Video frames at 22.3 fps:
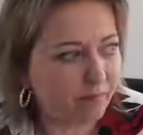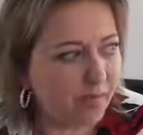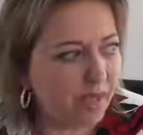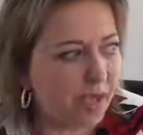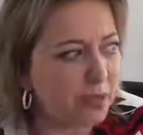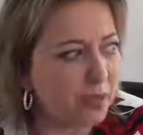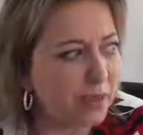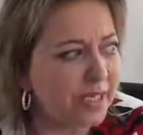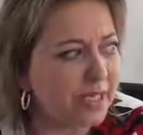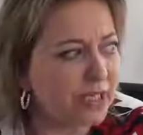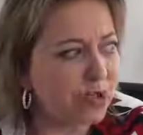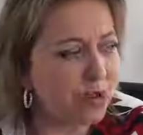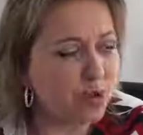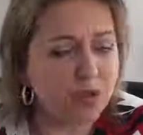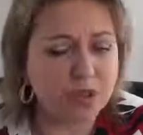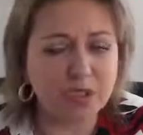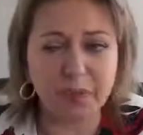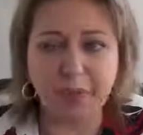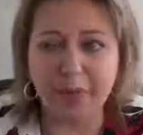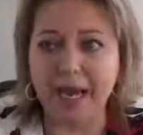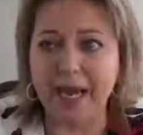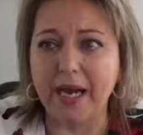we
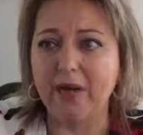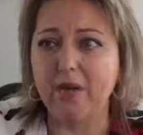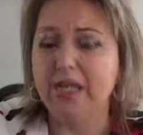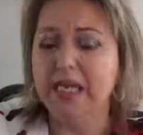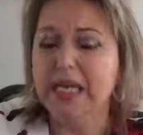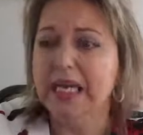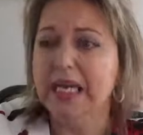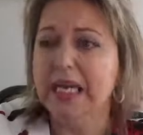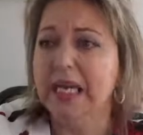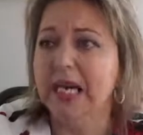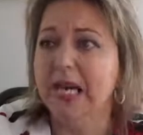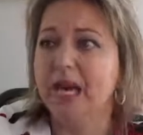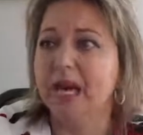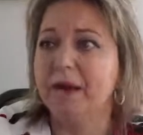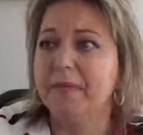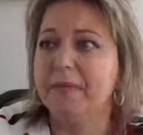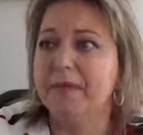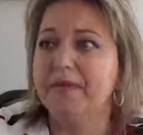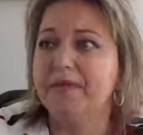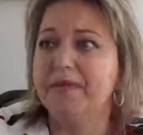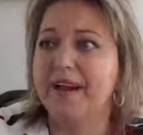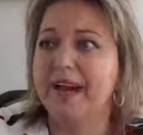talked about
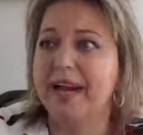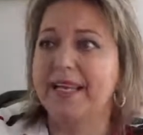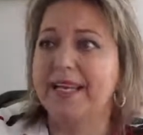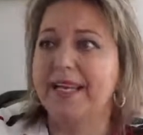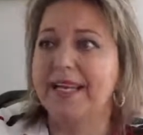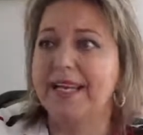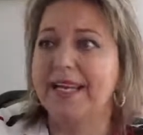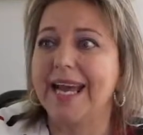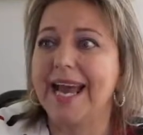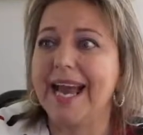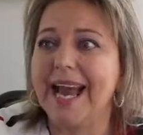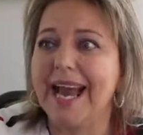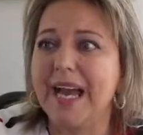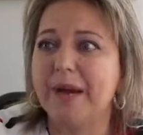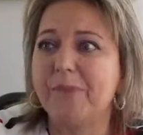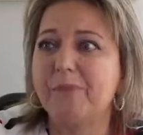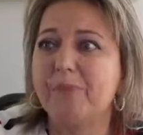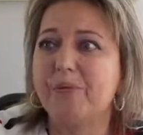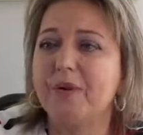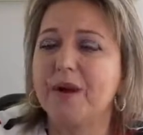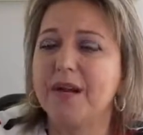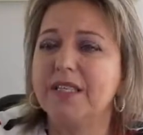the fact that at
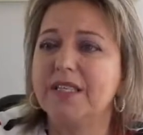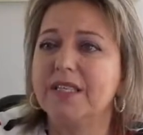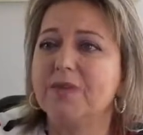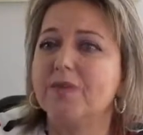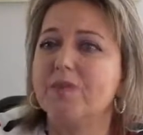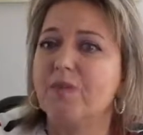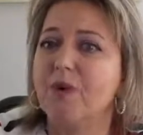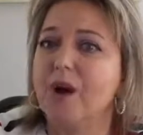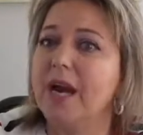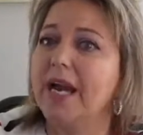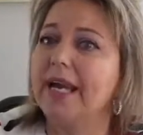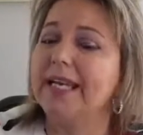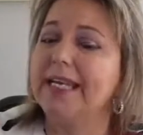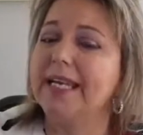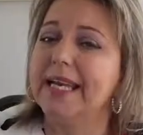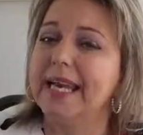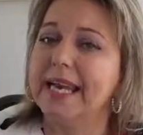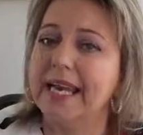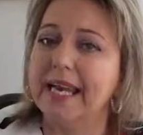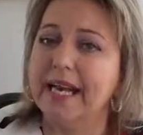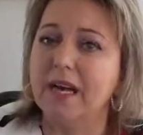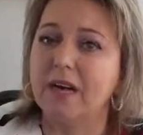present right
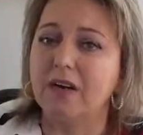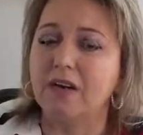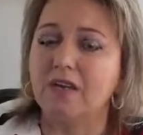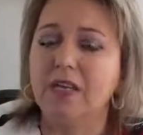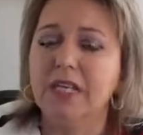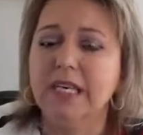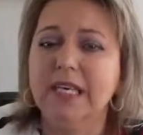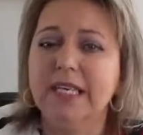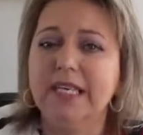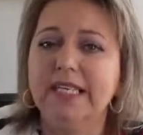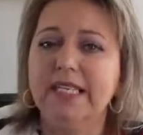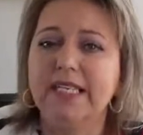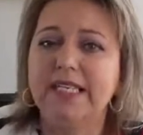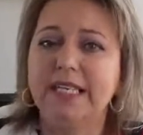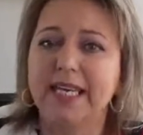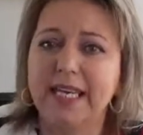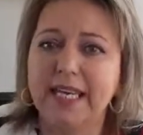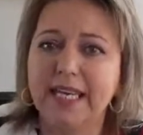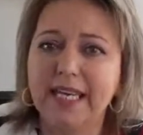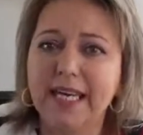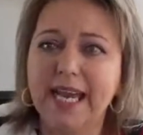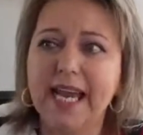now,
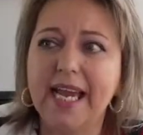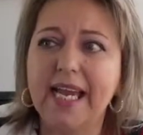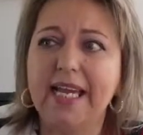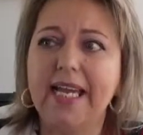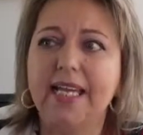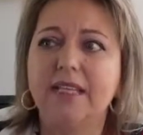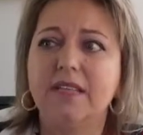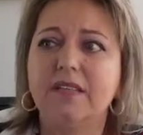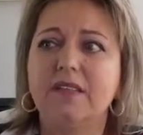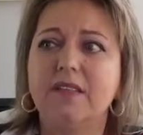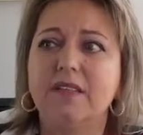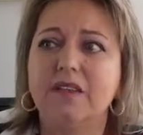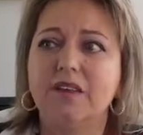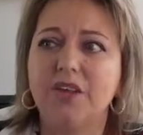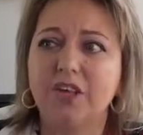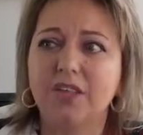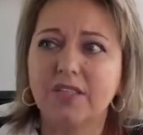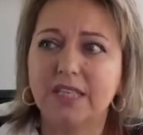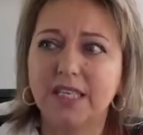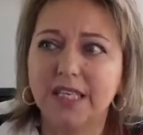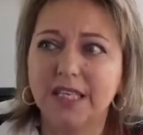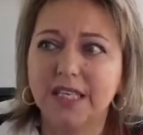CNAs,
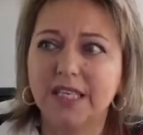nursing